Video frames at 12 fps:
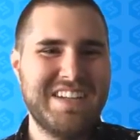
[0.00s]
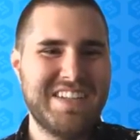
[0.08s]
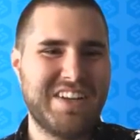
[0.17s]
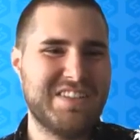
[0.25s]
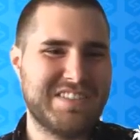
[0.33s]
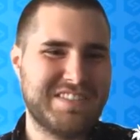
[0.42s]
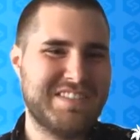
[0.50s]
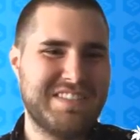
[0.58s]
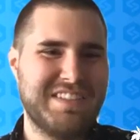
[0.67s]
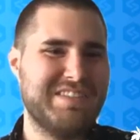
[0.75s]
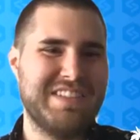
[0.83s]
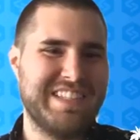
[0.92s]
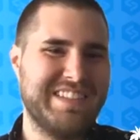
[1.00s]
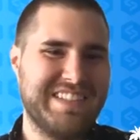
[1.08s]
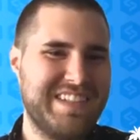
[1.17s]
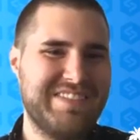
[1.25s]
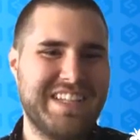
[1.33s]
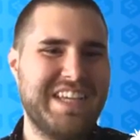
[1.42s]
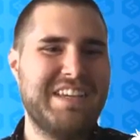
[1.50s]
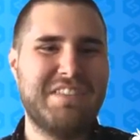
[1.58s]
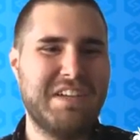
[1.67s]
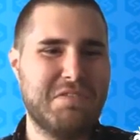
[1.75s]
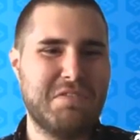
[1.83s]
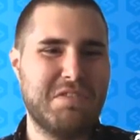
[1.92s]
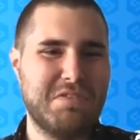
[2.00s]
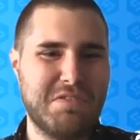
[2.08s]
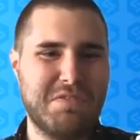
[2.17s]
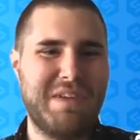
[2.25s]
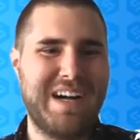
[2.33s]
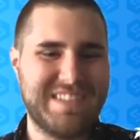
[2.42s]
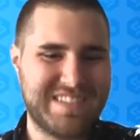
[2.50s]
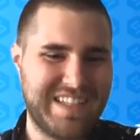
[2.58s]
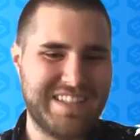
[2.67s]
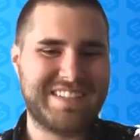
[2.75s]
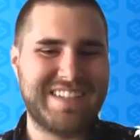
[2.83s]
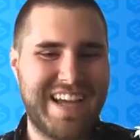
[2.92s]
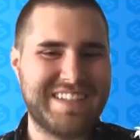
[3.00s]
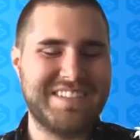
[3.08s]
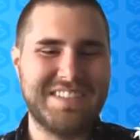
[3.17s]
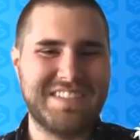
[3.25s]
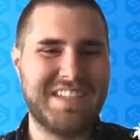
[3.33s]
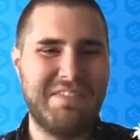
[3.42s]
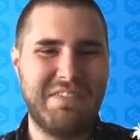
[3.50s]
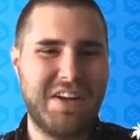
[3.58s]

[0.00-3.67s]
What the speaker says: because I mean, even in one room, I'll send a Slack to someone.